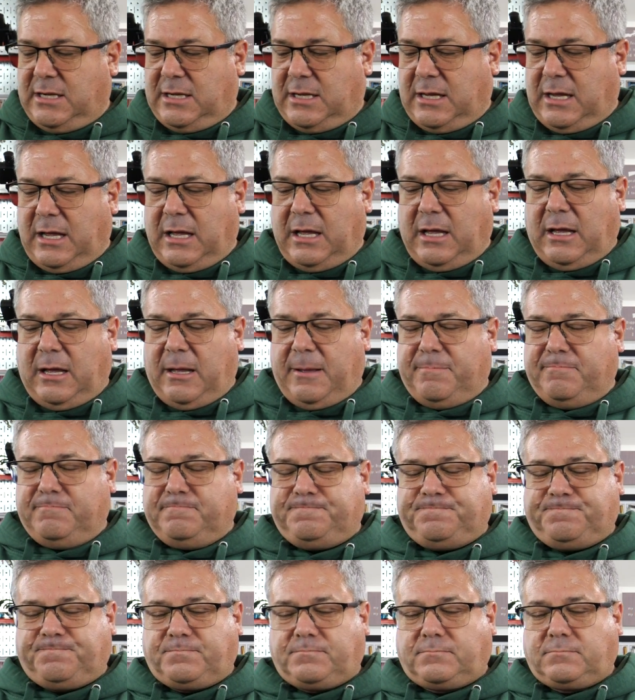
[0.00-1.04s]

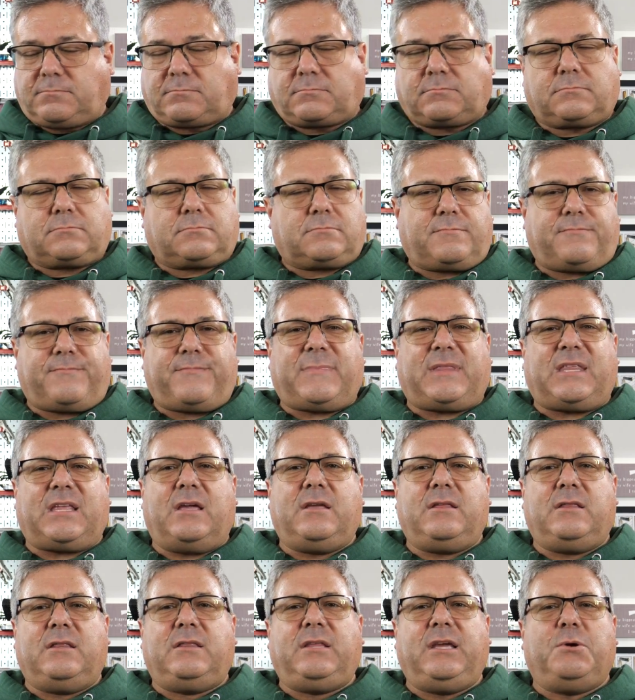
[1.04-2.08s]

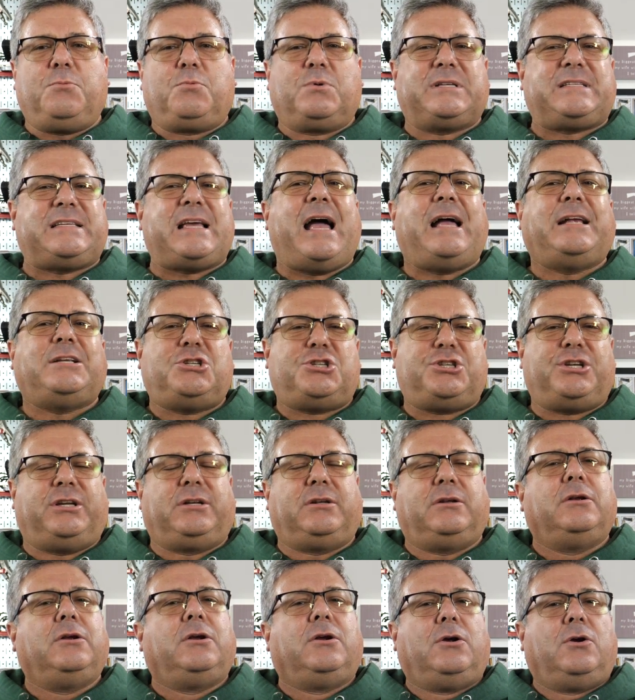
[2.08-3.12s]
the
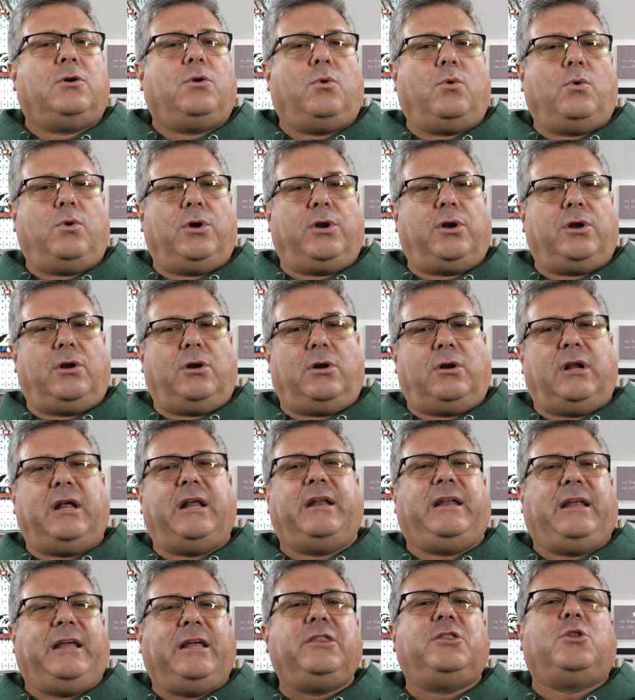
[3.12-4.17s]
retention on
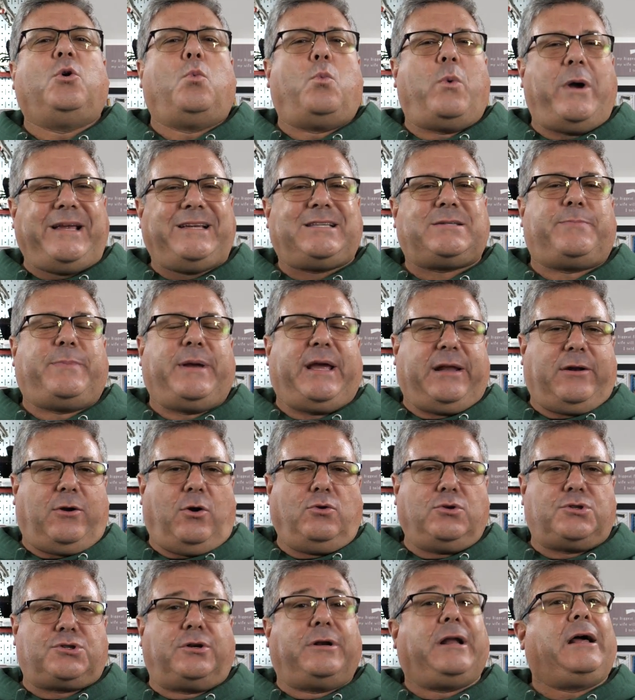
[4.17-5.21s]
an in the waistband
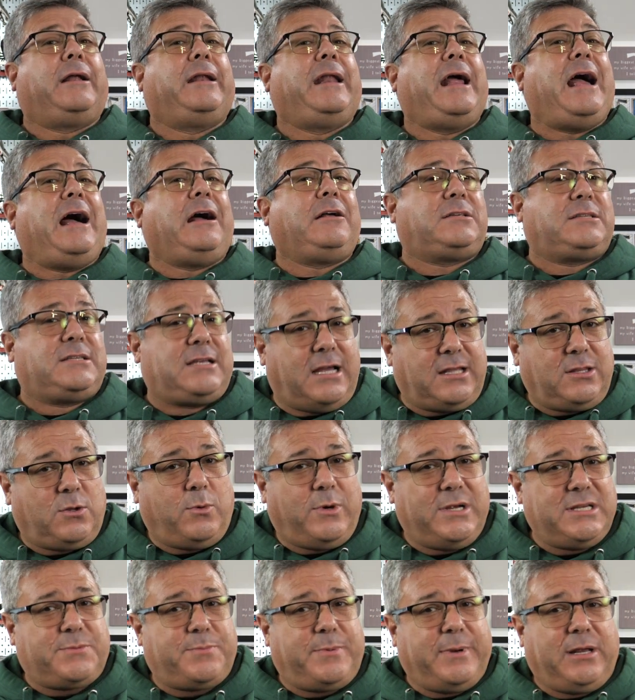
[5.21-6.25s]
holster. Now, an outside the
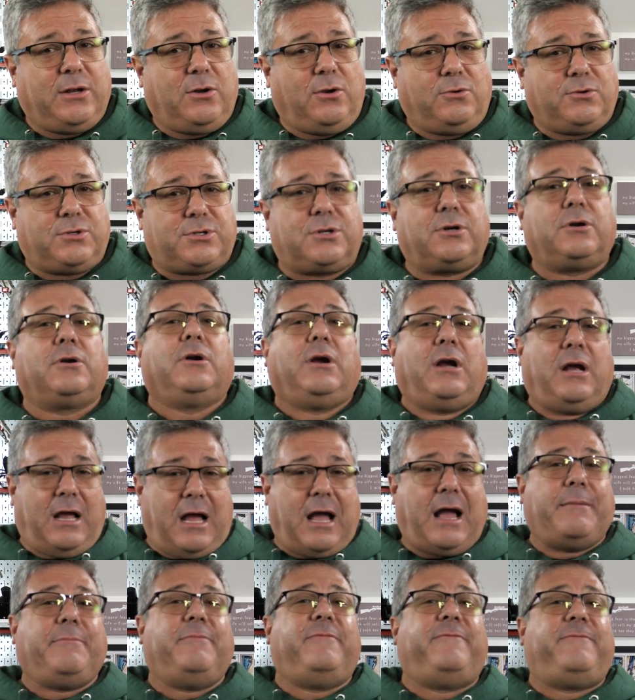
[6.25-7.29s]
waistband holster,
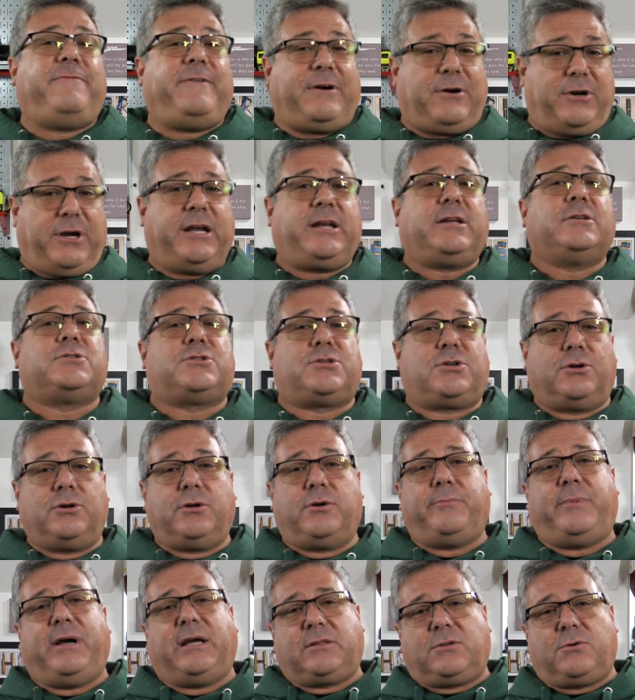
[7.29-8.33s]
I'm very concerned
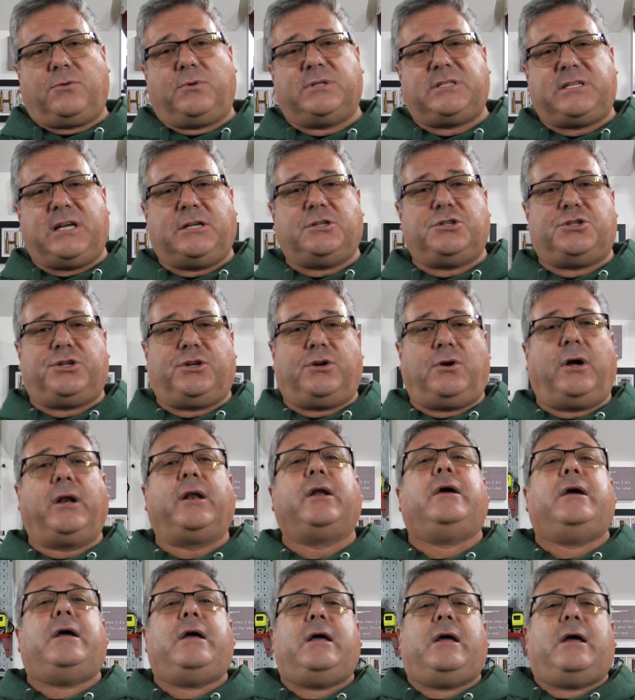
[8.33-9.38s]
about the retention on.
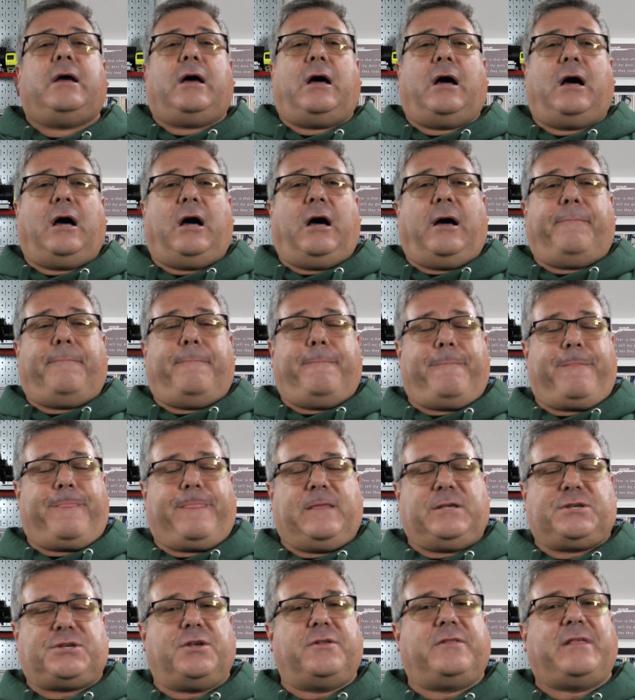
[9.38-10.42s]

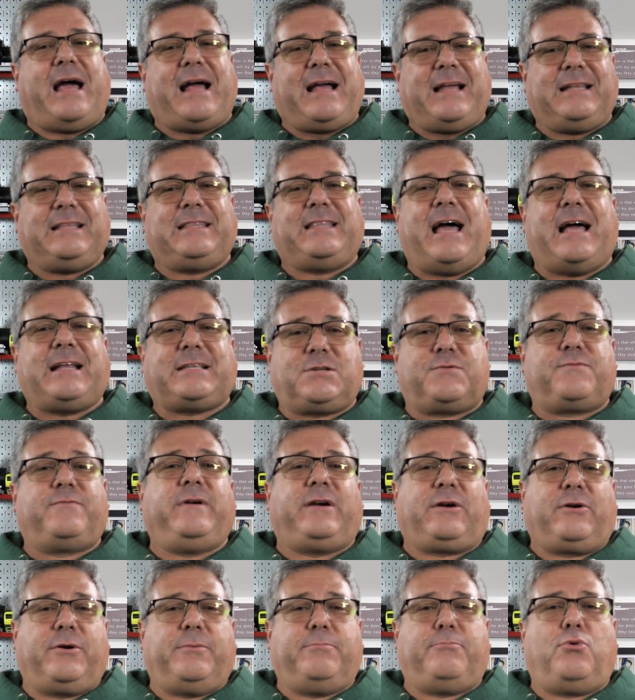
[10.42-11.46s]
So that's
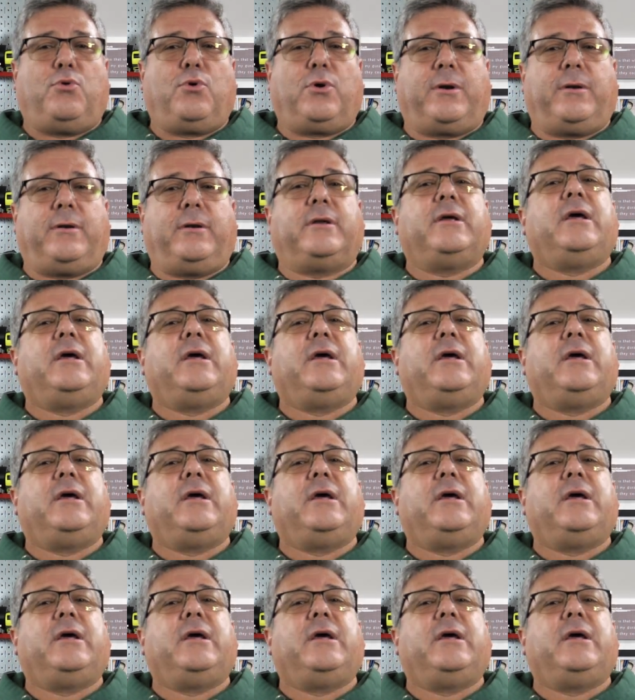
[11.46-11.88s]
very important,